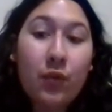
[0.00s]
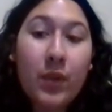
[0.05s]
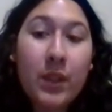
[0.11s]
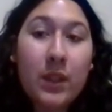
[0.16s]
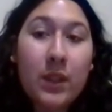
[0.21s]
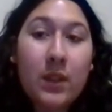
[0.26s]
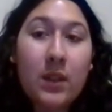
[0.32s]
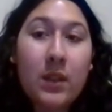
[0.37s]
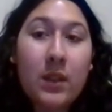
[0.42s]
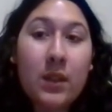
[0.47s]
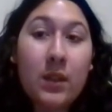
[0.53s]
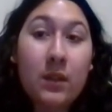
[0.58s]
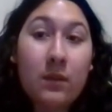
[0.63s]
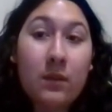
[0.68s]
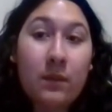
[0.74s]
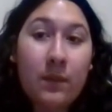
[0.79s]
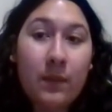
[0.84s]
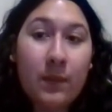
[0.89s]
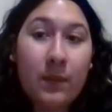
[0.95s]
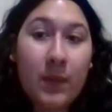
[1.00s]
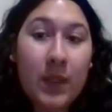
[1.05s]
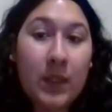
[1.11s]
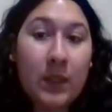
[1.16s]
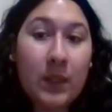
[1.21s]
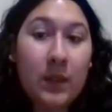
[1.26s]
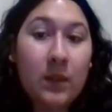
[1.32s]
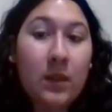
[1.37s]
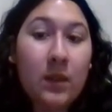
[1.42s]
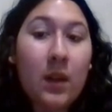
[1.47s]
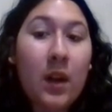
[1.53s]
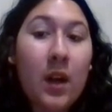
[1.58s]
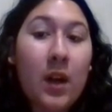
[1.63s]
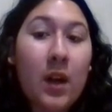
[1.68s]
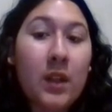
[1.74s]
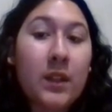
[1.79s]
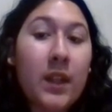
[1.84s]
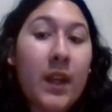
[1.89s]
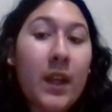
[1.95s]
in
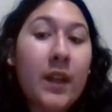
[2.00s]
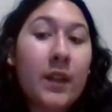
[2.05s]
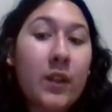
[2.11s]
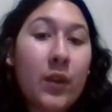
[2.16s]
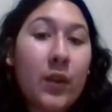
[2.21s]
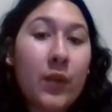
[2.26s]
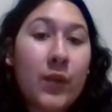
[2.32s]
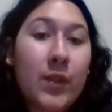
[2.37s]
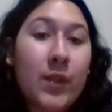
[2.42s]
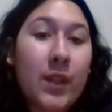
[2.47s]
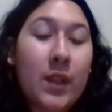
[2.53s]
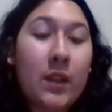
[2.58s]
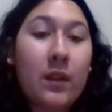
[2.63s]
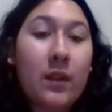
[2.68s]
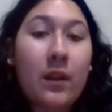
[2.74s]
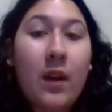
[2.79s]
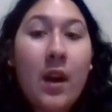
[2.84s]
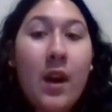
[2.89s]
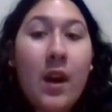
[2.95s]
diagnosing